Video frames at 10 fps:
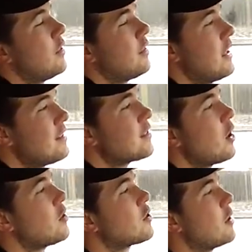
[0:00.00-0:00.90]
this
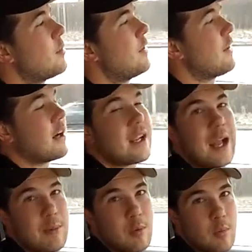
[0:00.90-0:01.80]
car is going to be very
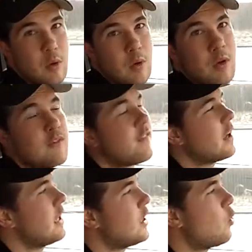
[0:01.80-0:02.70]
capable,
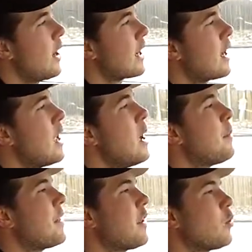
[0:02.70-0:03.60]
very quick,
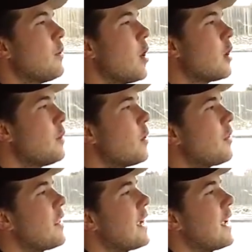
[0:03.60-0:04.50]
but the remarkable
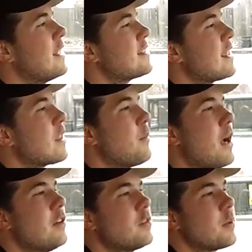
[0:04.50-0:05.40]
thing is that the
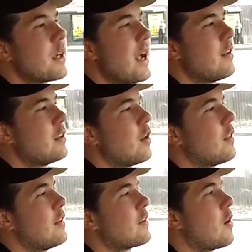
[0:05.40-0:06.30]
miles per gallon
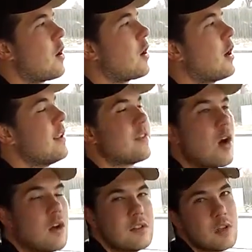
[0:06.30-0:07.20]
on this car is
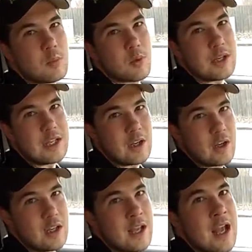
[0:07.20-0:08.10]
also pretty
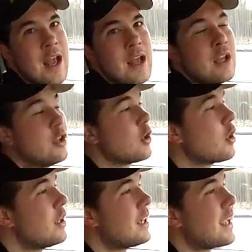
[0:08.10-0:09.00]
good. You're
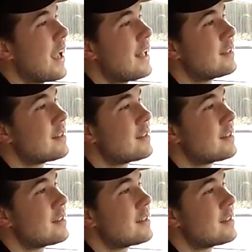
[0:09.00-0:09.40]
going to get